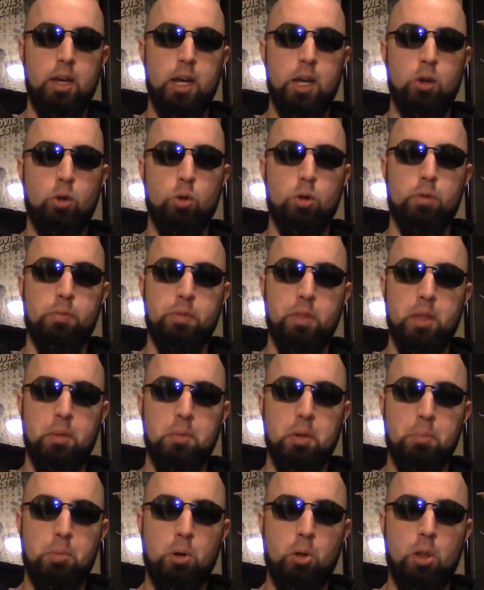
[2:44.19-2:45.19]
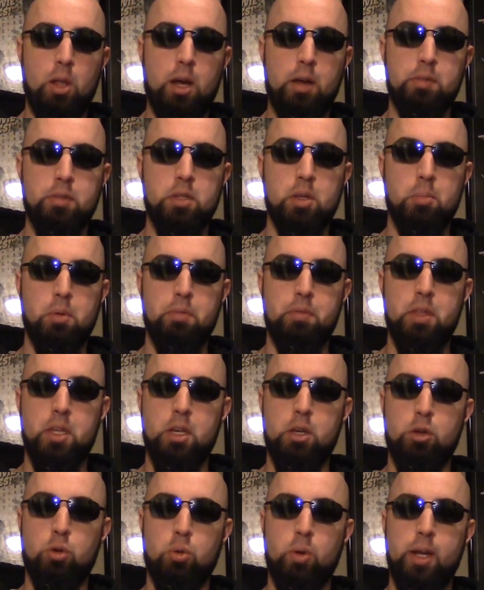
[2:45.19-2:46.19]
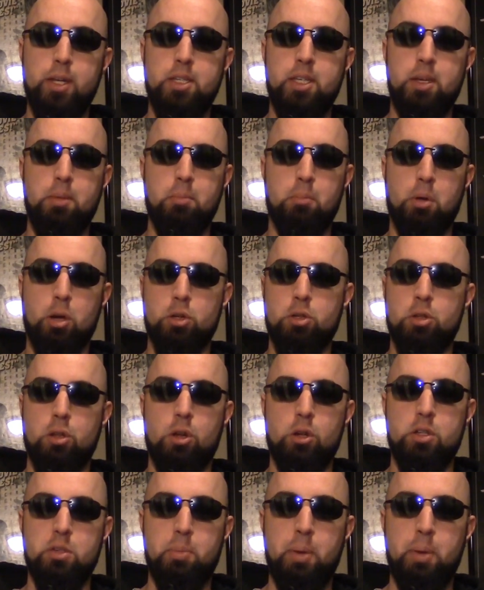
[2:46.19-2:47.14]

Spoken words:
In order for them to pull off some of the crazy martial arts